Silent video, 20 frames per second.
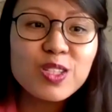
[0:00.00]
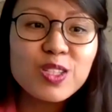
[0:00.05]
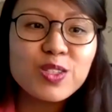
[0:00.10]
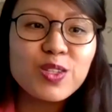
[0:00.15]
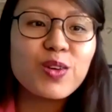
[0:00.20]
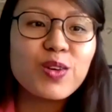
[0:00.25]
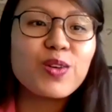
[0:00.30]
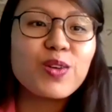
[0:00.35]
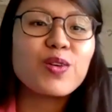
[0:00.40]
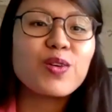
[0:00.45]

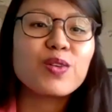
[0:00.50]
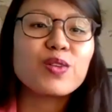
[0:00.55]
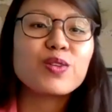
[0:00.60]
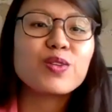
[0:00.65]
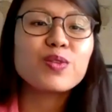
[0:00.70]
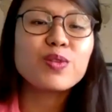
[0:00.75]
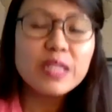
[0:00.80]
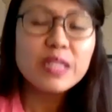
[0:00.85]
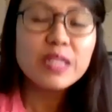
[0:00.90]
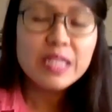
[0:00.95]
So
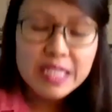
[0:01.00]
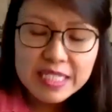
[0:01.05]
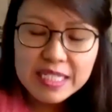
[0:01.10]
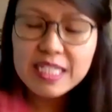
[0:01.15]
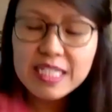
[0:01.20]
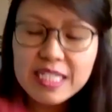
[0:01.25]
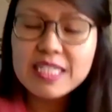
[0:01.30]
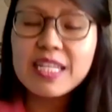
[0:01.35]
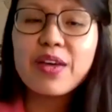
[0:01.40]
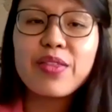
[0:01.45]
to the
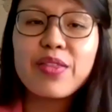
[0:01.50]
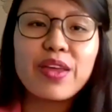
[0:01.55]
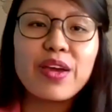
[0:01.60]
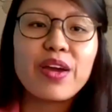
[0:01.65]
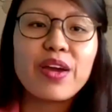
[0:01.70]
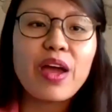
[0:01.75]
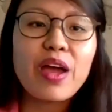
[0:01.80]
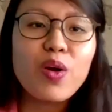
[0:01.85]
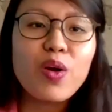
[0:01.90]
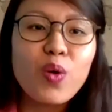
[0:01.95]
listeners out
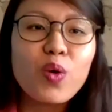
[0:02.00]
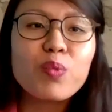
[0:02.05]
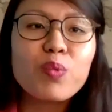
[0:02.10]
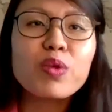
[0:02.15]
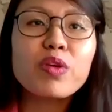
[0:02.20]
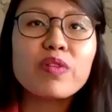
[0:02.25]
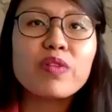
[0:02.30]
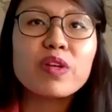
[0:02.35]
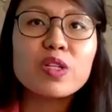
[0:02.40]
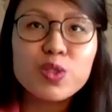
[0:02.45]
there, I hope
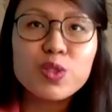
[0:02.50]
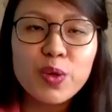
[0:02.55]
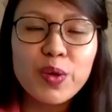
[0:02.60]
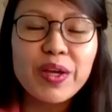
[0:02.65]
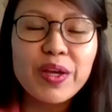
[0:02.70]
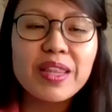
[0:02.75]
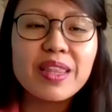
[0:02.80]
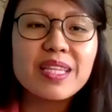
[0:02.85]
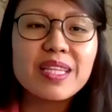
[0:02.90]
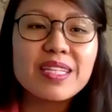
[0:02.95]
you've
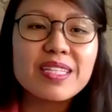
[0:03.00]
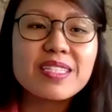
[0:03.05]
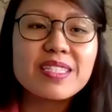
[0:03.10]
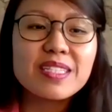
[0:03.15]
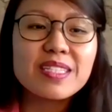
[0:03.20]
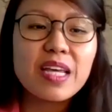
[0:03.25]
enjoyed this